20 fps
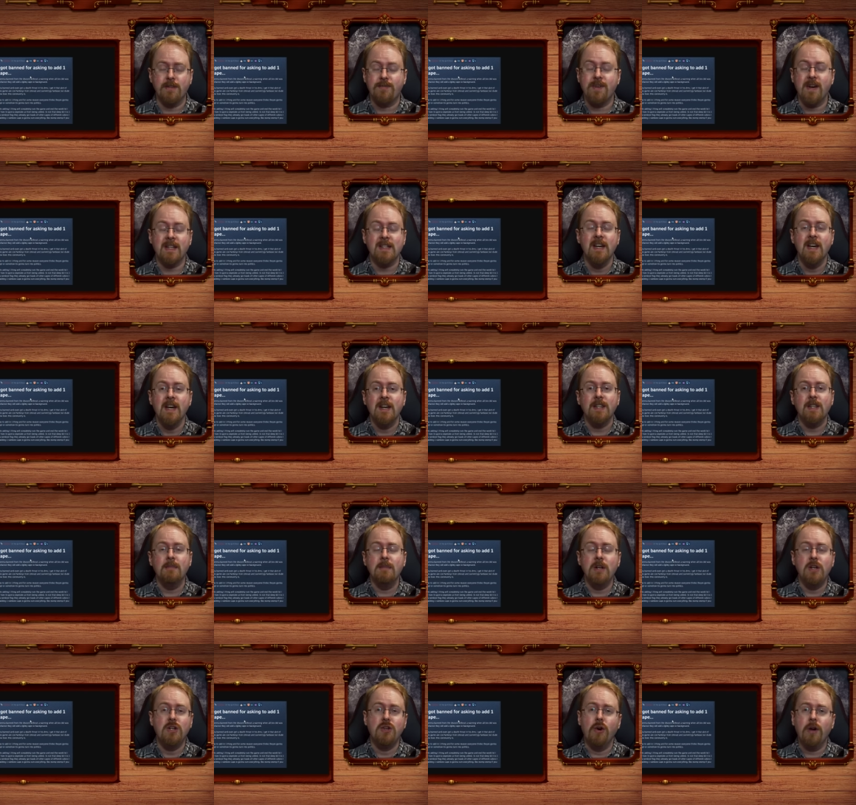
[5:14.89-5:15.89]
In fact, the
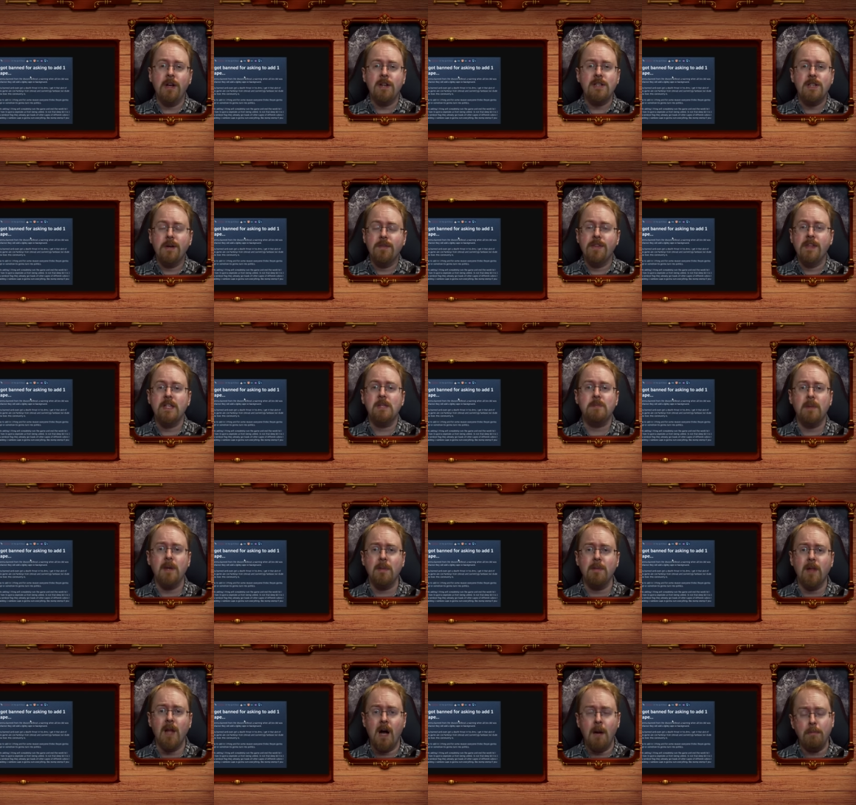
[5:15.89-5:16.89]
majority of these
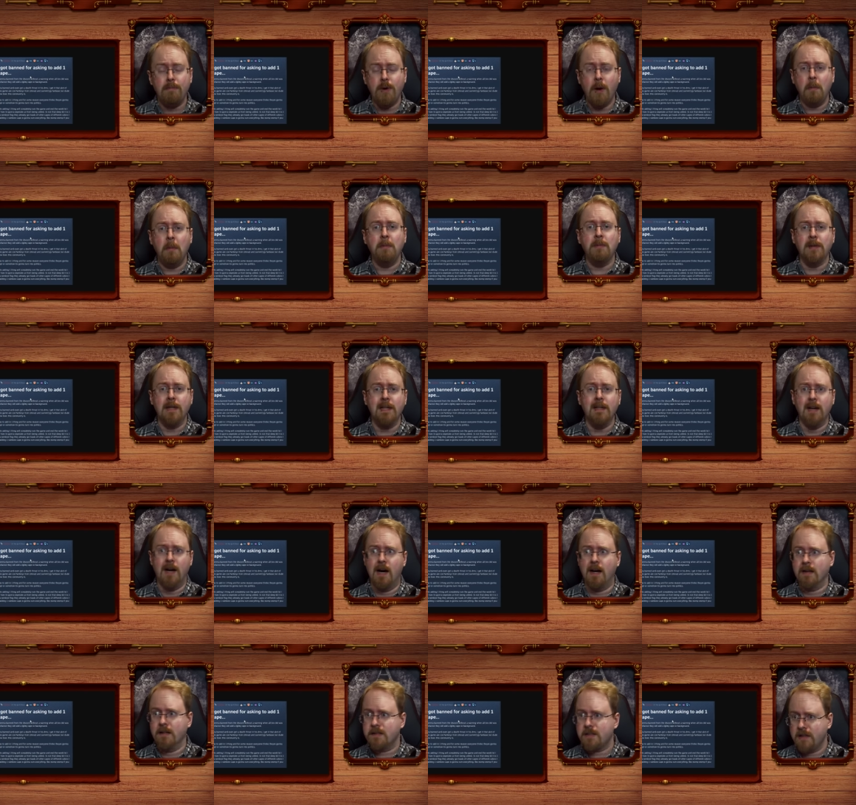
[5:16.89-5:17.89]
people are probably,
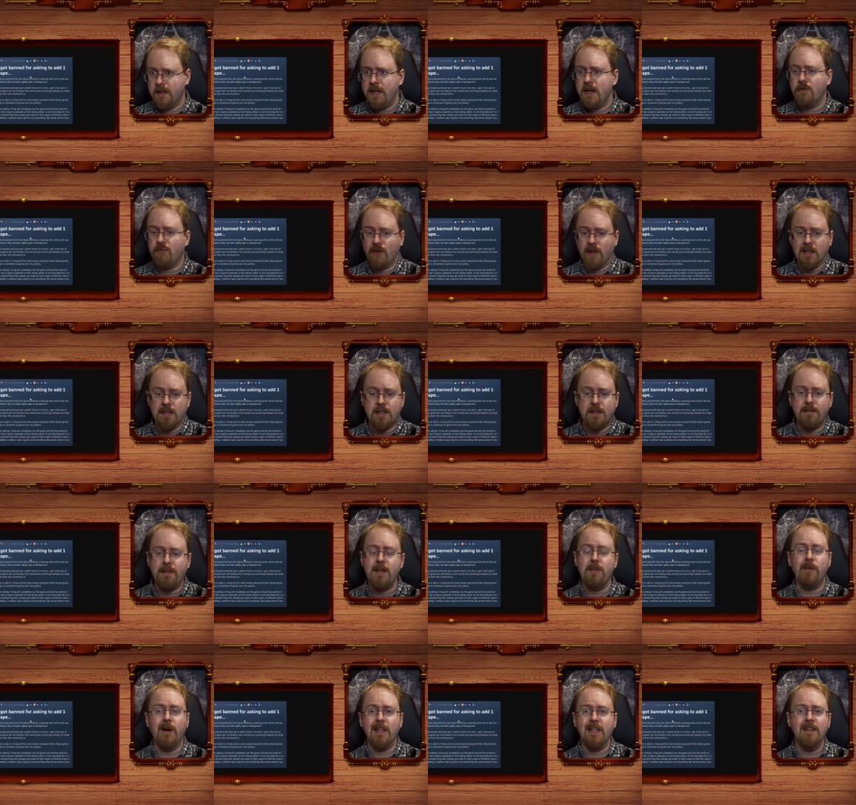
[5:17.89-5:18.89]
honestly,
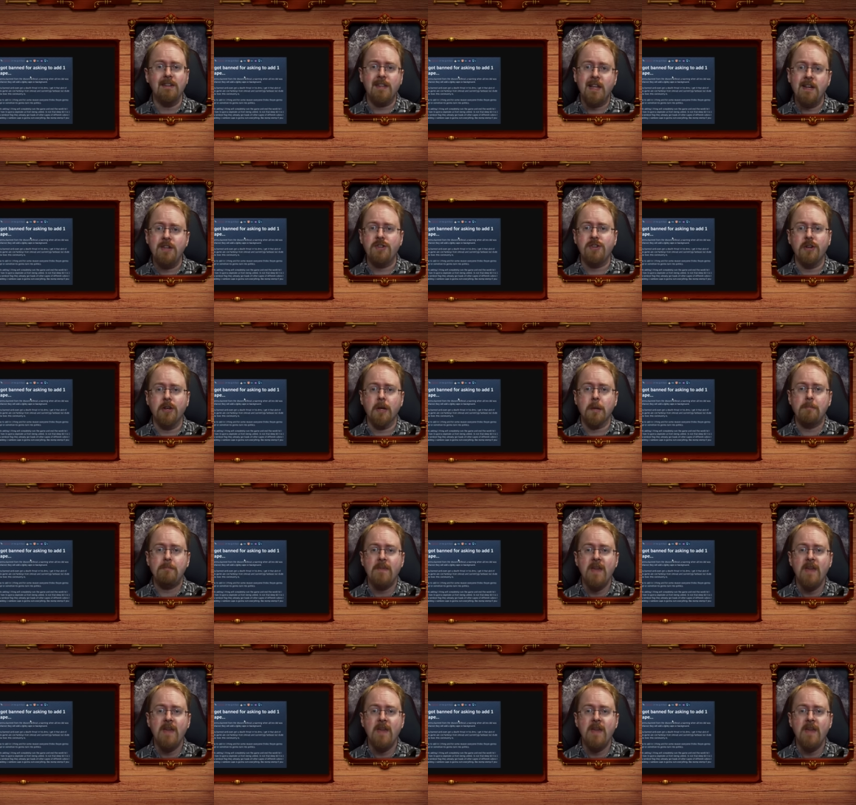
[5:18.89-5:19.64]
relatively well-intentioned.